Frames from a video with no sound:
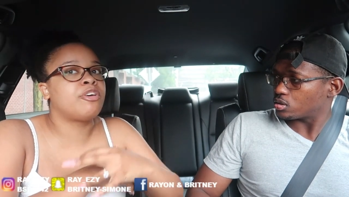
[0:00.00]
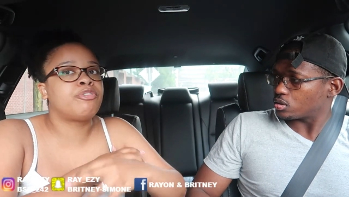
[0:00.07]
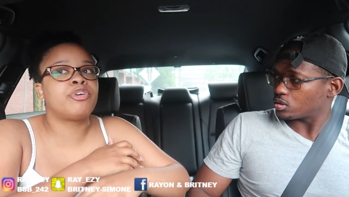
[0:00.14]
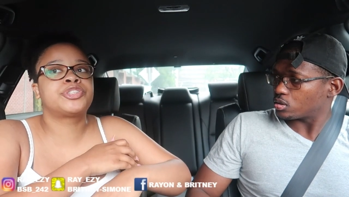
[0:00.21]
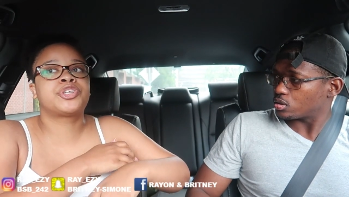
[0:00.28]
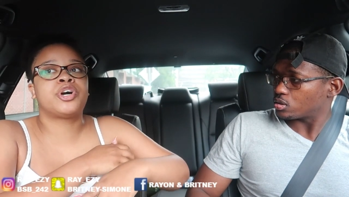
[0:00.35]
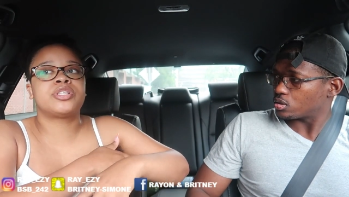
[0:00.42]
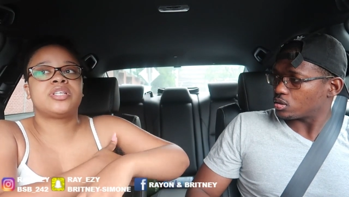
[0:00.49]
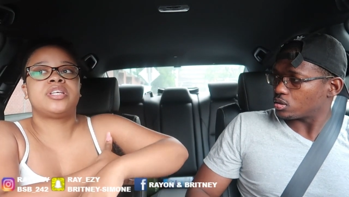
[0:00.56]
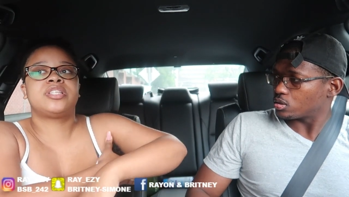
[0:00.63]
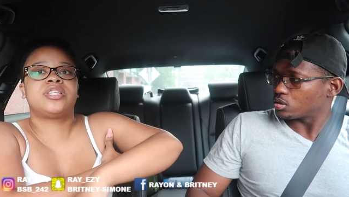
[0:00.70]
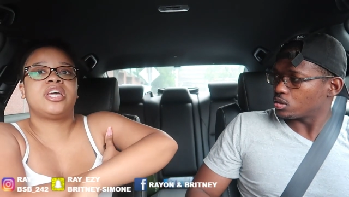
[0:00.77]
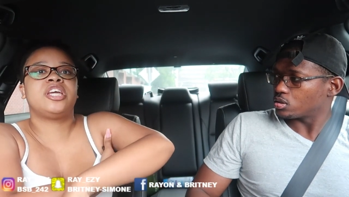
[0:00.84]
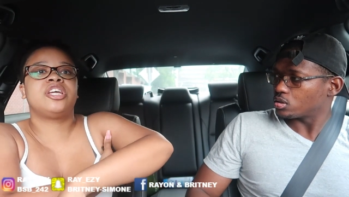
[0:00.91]
Speaker 1: therefore it's causing
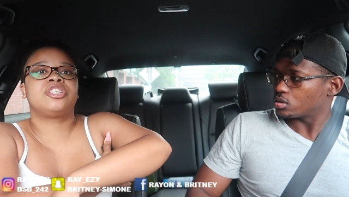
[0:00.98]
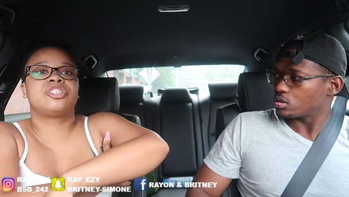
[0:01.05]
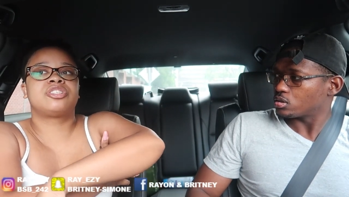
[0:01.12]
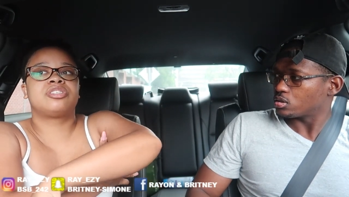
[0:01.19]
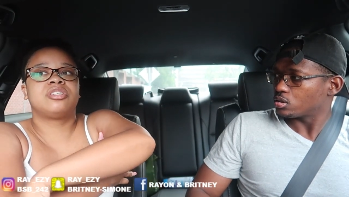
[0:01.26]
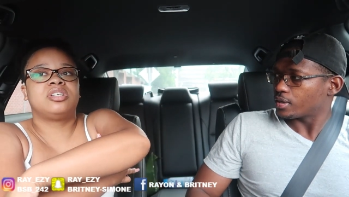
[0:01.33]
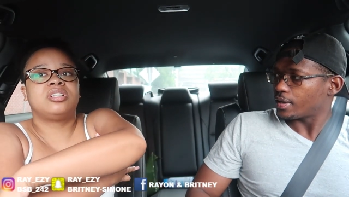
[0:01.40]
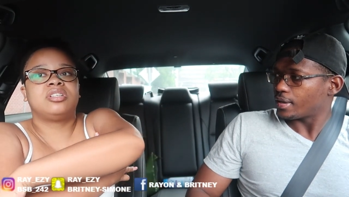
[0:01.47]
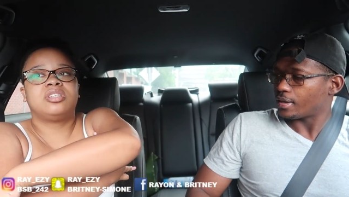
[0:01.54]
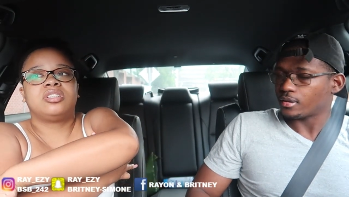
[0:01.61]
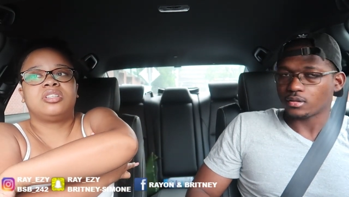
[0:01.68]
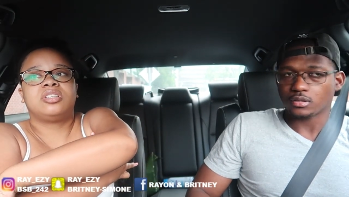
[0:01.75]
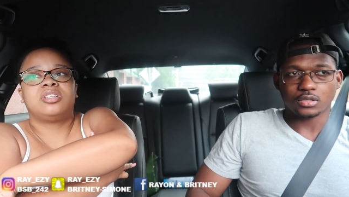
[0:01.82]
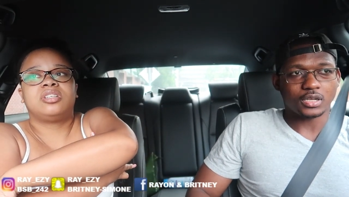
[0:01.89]
it to itch.
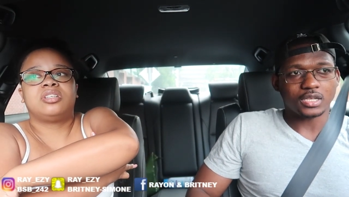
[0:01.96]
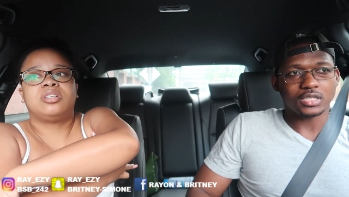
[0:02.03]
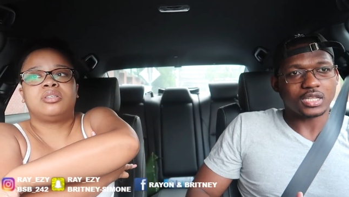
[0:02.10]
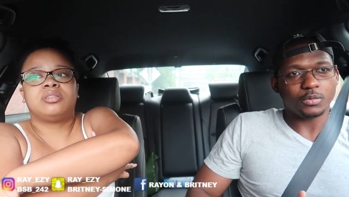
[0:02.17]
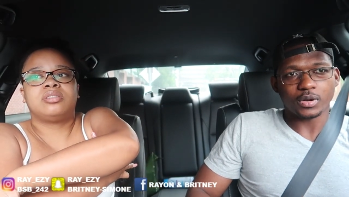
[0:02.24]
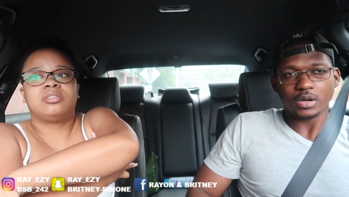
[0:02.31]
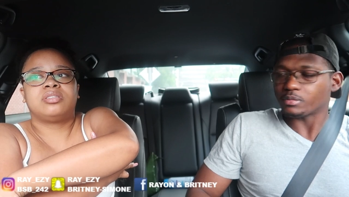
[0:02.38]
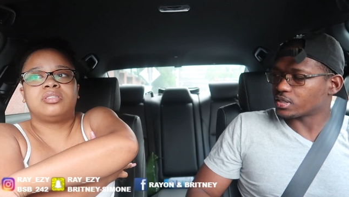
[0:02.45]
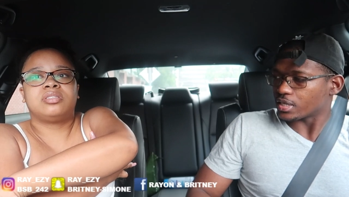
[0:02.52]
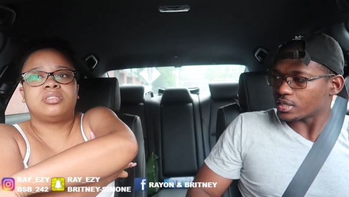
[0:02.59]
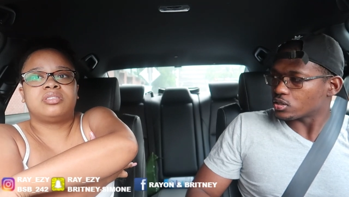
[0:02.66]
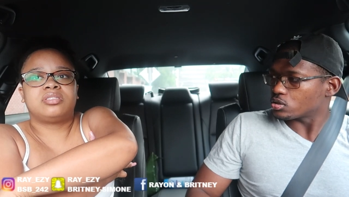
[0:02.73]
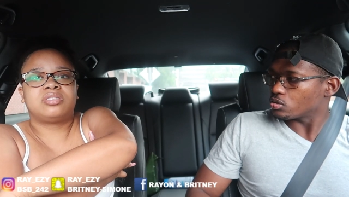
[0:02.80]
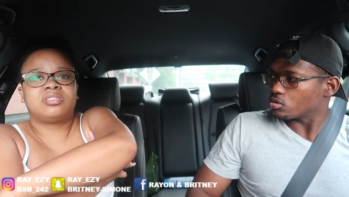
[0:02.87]
Speaker 2: So that's not what I'm
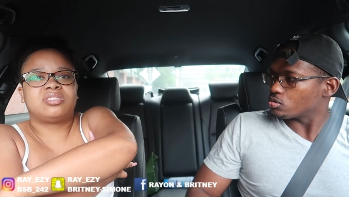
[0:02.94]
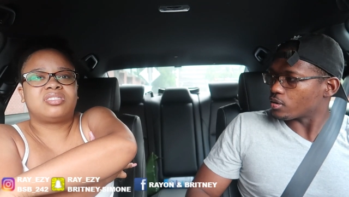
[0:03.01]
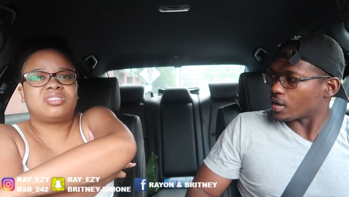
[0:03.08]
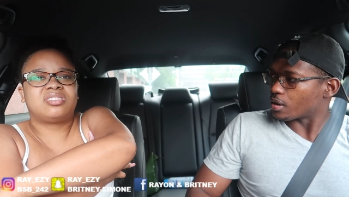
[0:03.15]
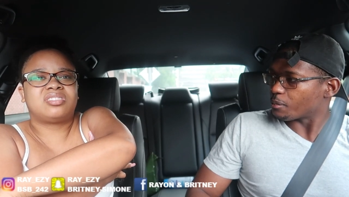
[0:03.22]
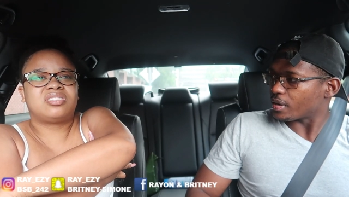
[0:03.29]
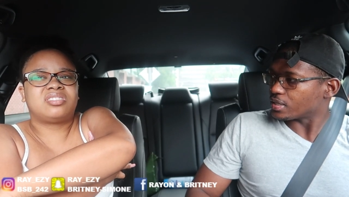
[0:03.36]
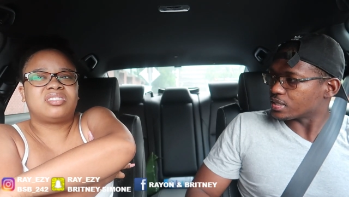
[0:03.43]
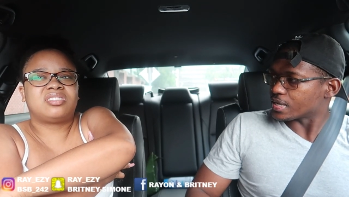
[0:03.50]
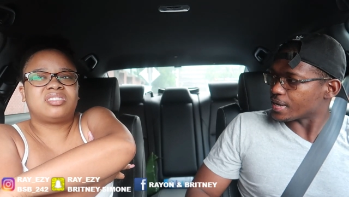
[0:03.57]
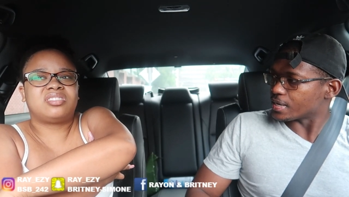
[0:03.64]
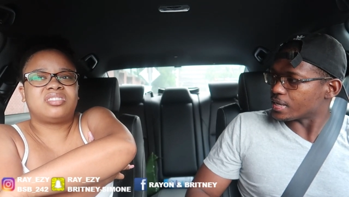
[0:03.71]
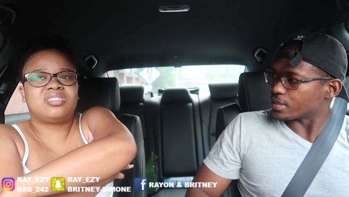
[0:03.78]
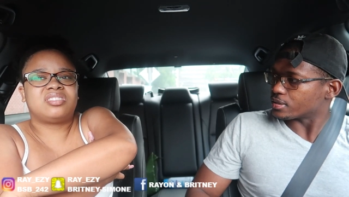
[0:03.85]
saying to you. You gotta
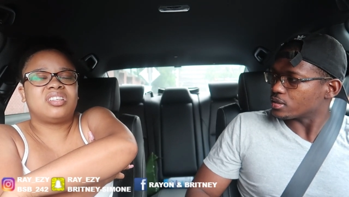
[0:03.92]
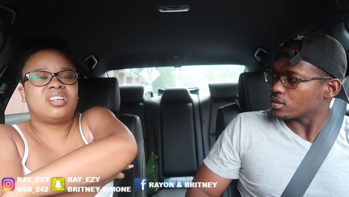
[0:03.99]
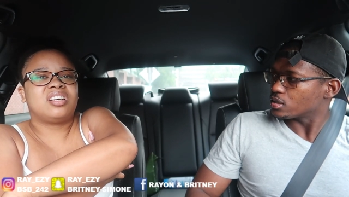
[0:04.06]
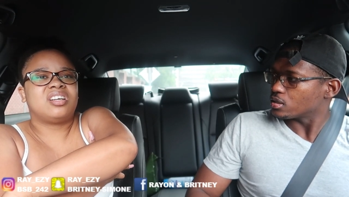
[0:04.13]
maintain it.